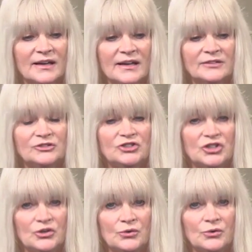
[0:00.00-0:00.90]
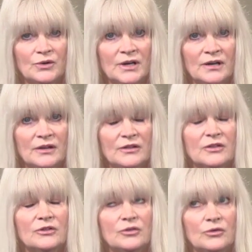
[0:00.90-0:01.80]
In June,
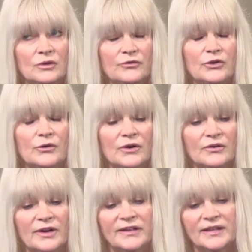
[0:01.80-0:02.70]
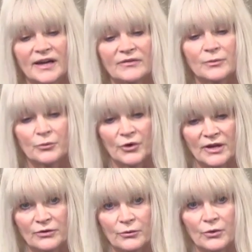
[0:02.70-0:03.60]
the two of you are going to have a
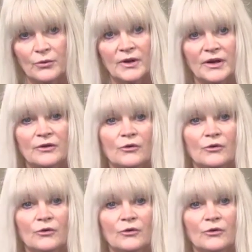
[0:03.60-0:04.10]
breakthrough in